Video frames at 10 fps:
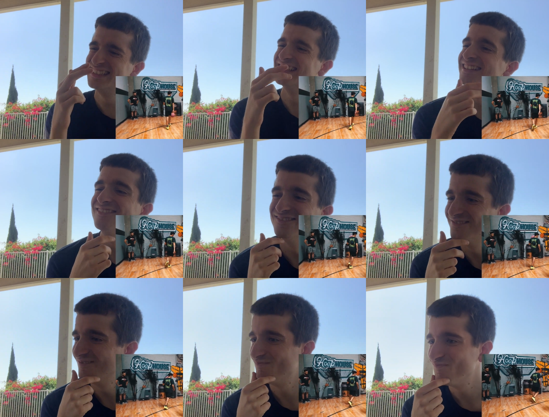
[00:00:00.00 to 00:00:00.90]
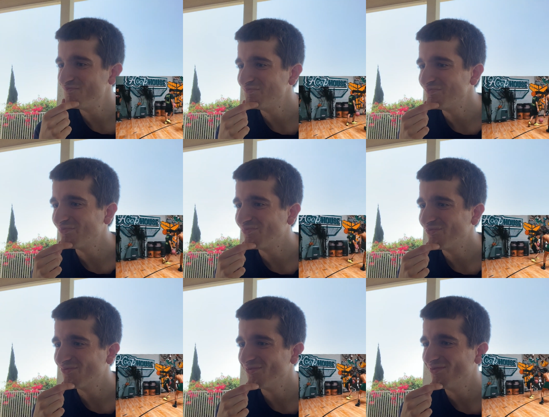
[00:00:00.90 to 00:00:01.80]

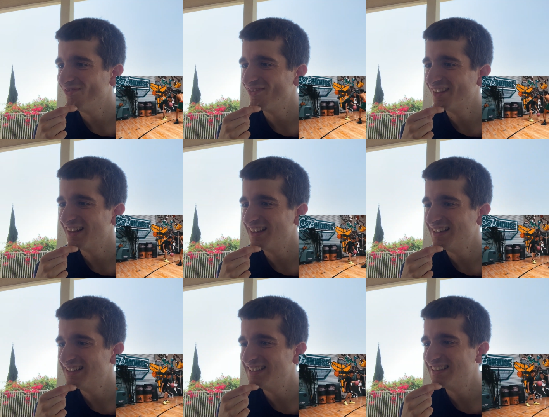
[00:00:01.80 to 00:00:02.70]
(no one is talking)